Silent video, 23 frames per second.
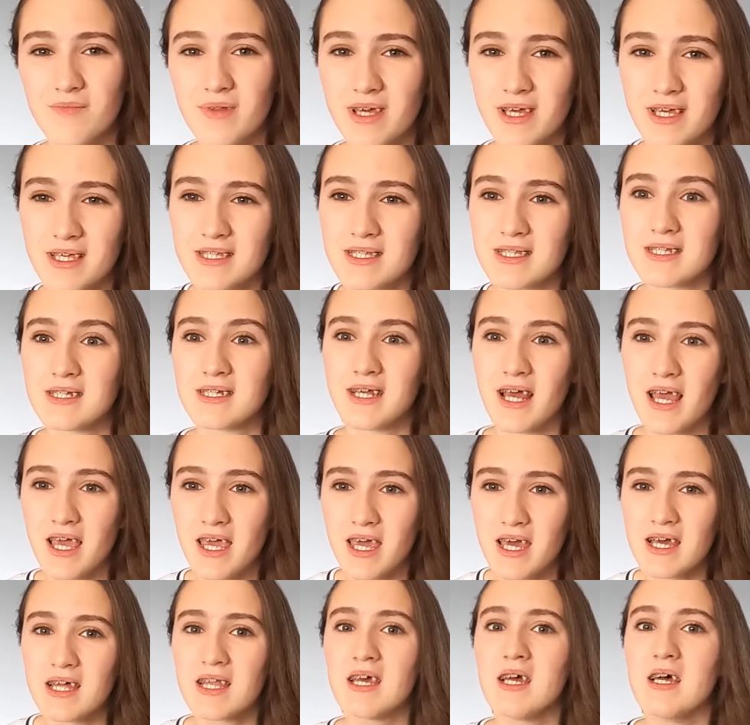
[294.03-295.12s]
please
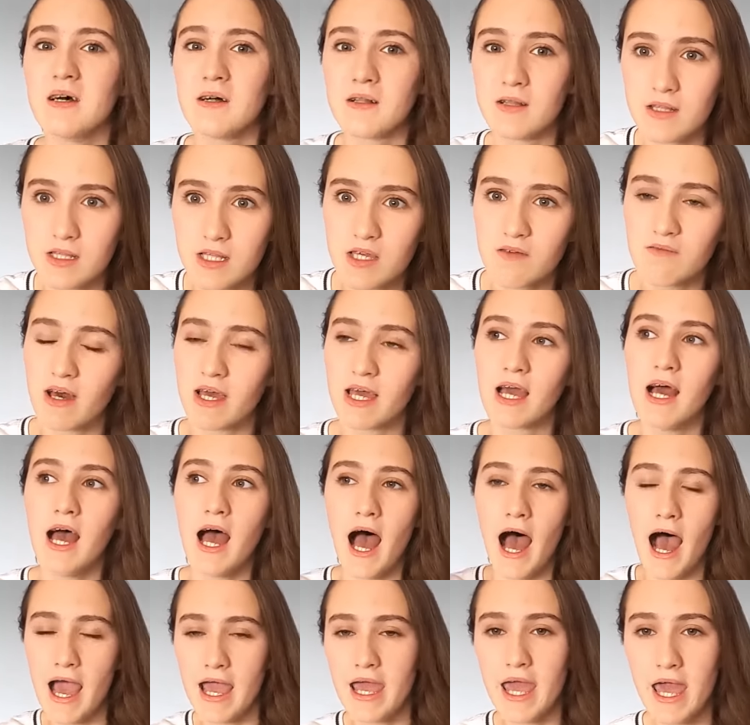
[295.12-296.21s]
take it, leave. Like,
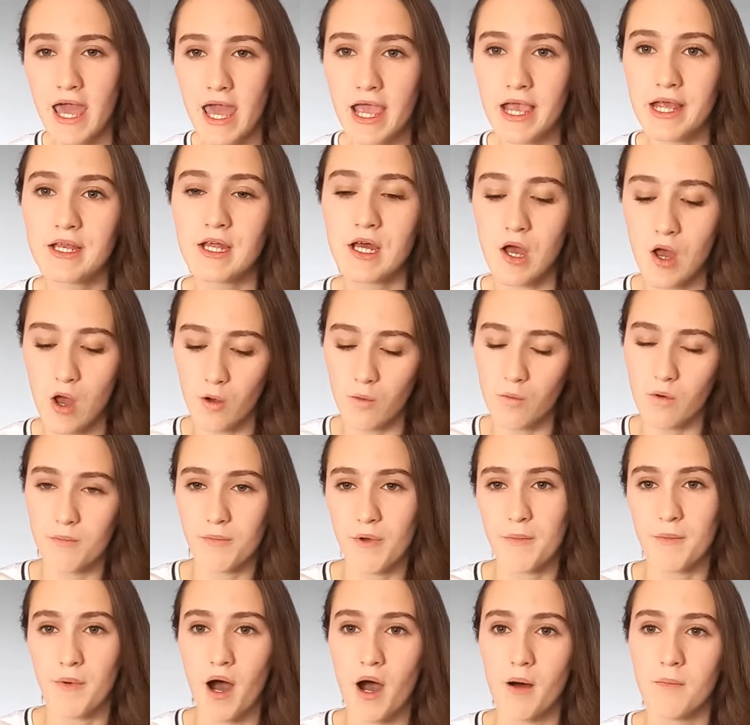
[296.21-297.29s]
I hate
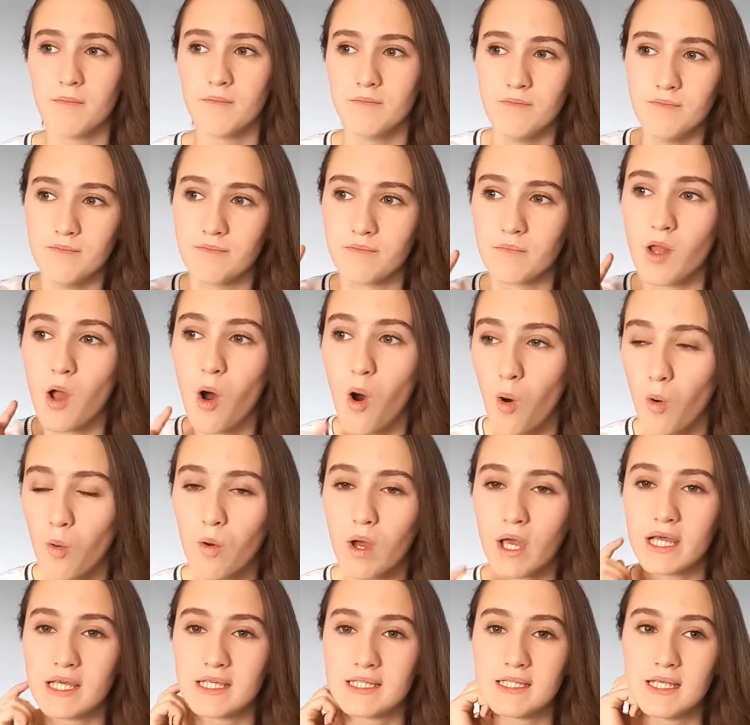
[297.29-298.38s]
when my mom
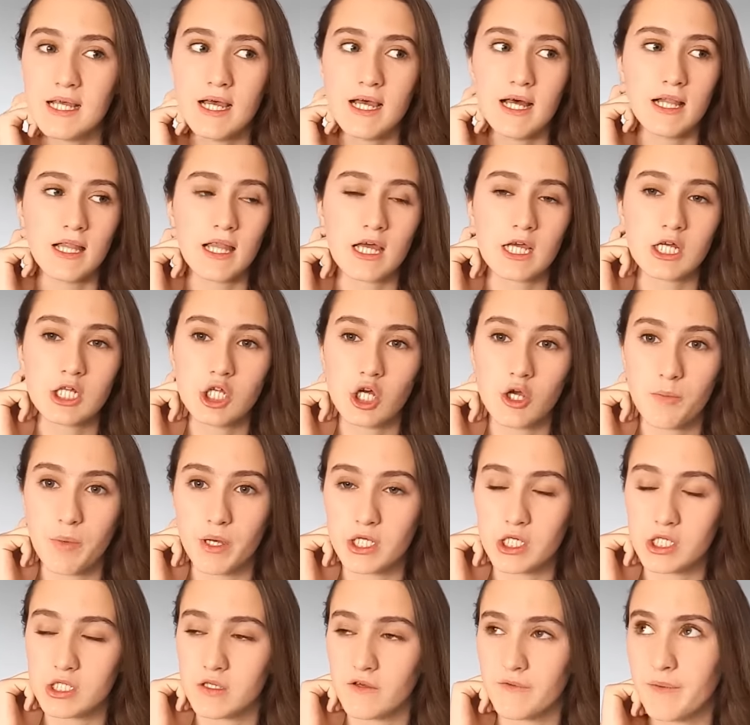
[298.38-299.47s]
always like took
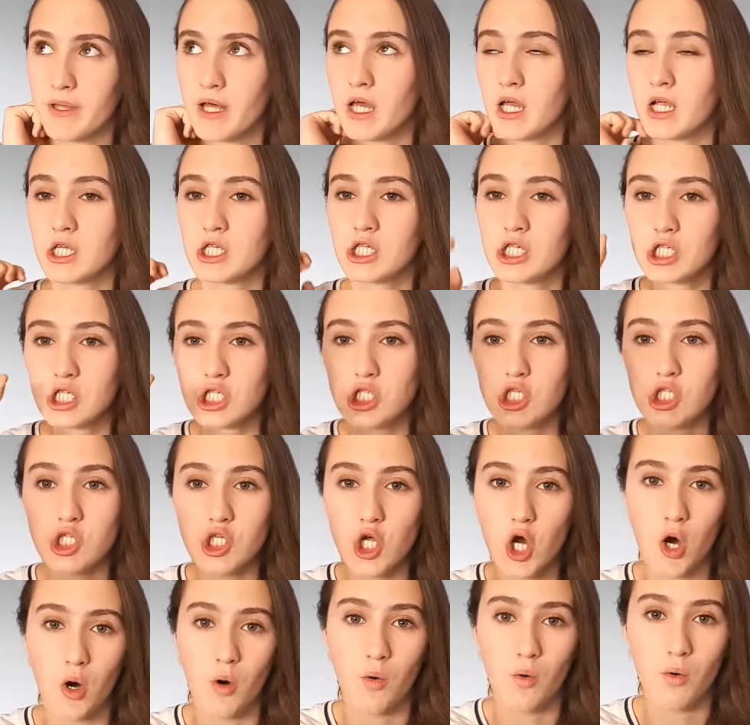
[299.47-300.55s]
pictures of me, like just
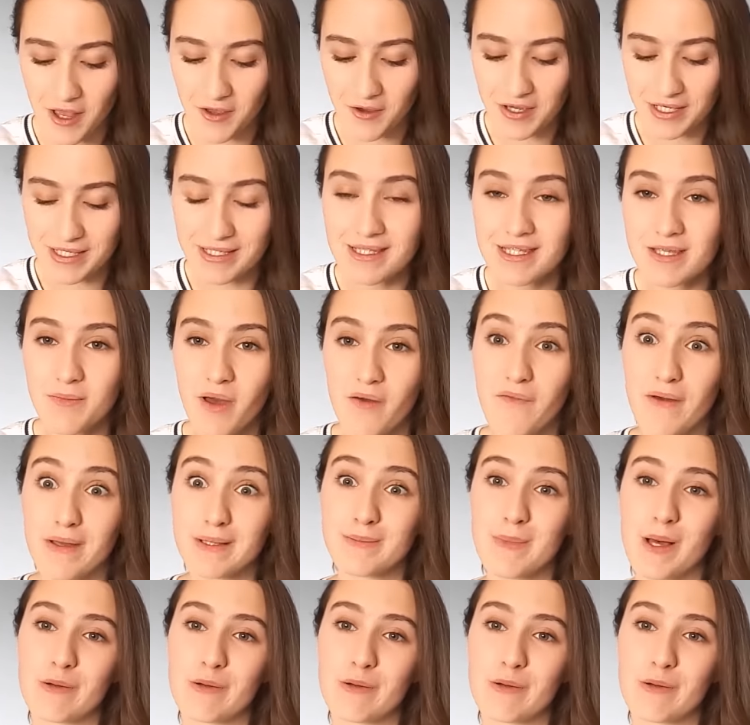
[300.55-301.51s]
no. You can see my face,